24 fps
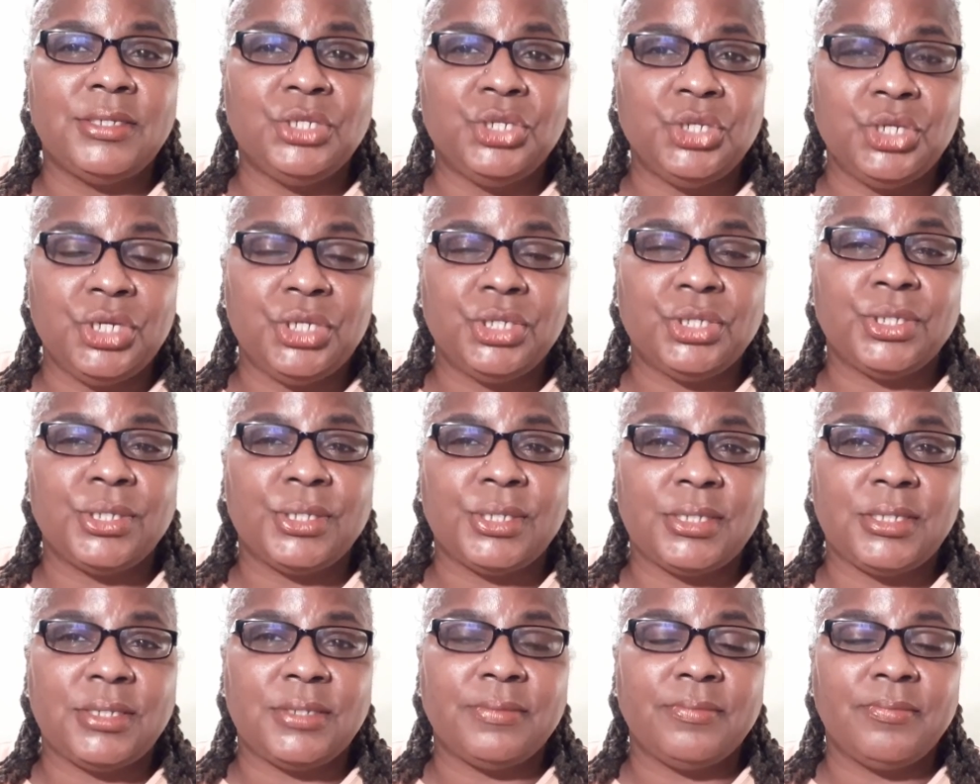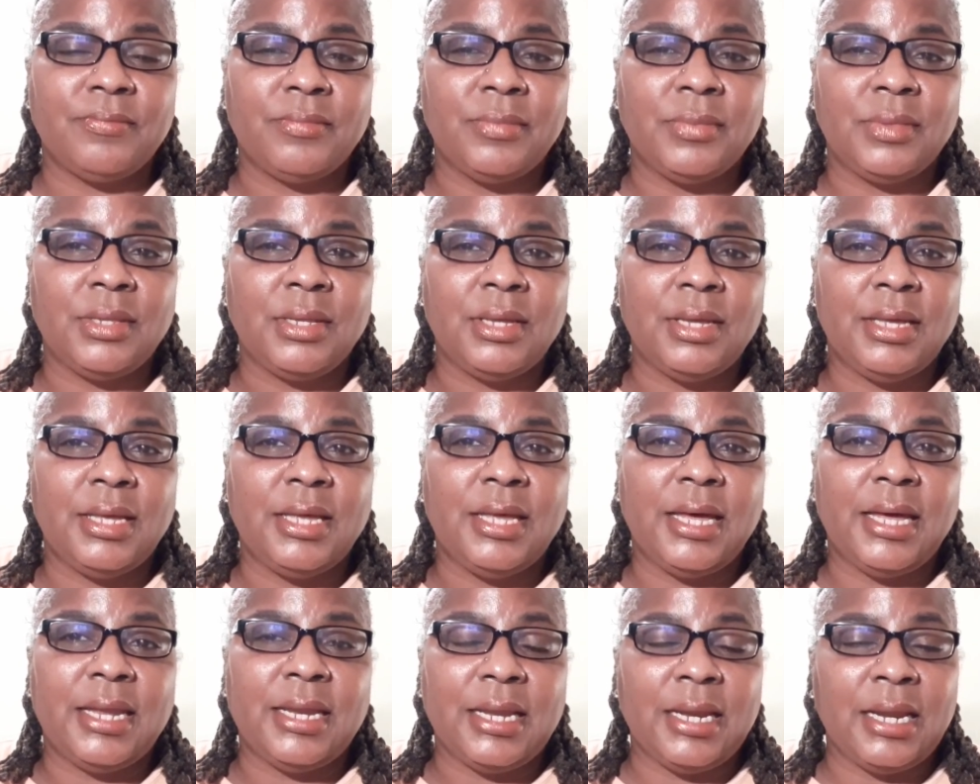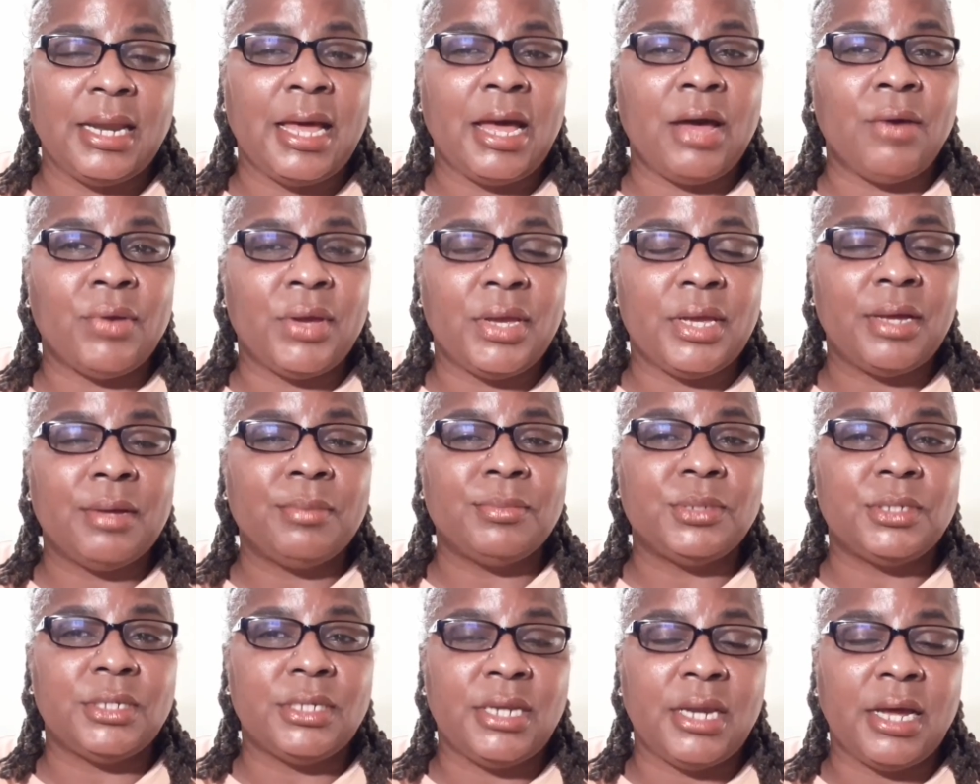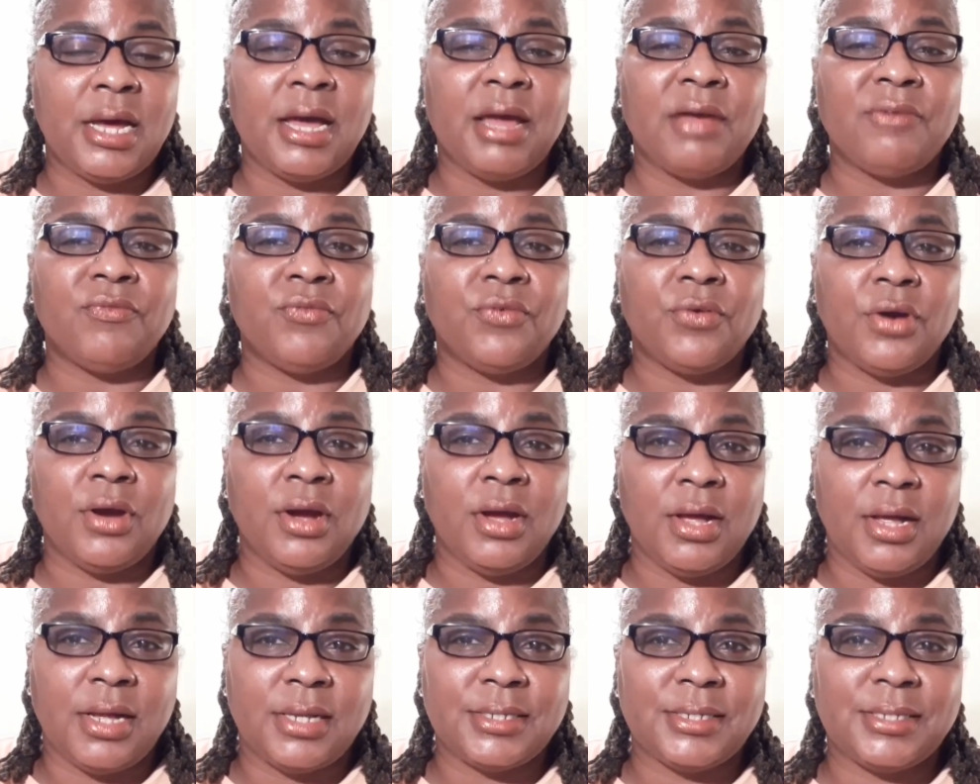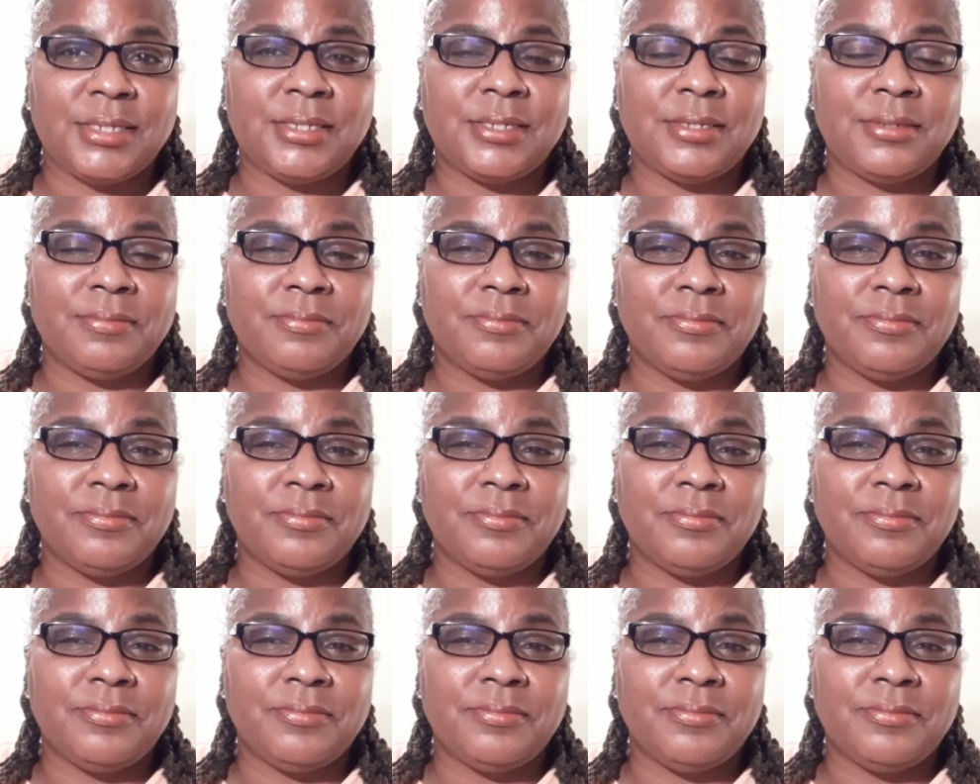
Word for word: Jesus, and allowing him to die for us.